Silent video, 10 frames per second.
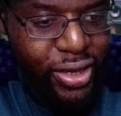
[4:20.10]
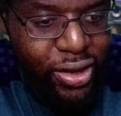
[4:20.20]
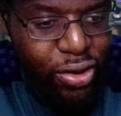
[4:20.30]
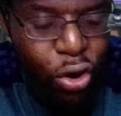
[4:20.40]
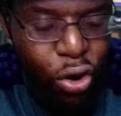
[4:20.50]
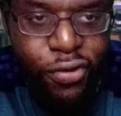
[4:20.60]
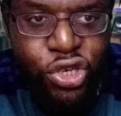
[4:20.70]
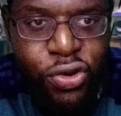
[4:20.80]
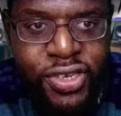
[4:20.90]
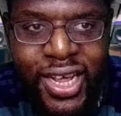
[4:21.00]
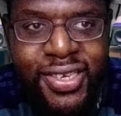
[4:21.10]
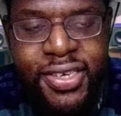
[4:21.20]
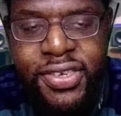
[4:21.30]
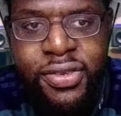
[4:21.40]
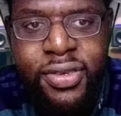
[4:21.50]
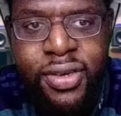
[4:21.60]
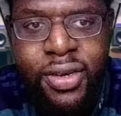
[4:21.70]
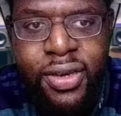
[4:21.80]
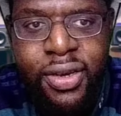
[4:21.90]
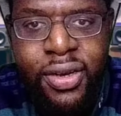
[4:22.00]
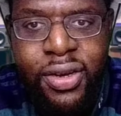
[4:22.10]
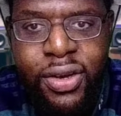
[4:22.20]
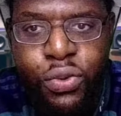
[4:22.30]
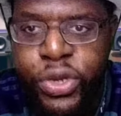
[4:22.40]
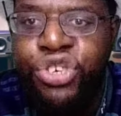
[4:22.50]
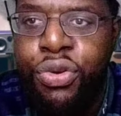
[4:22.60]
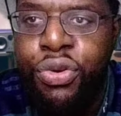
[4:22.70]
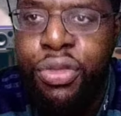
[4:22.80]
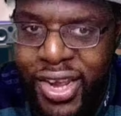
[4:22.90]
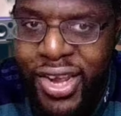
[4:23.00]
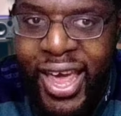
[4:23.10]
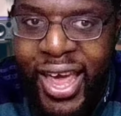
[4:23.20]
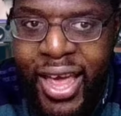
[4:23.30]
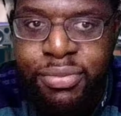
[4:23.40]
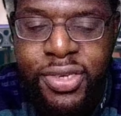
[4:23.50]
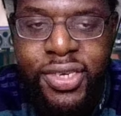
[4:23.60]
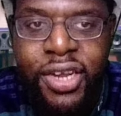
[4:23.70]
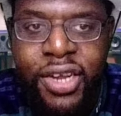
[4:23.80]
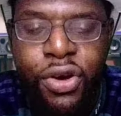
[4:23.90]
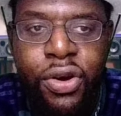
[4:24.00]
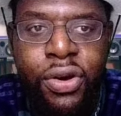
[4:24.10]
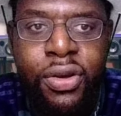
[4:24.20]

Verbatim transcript: overtook us last season. We drew three games in a row.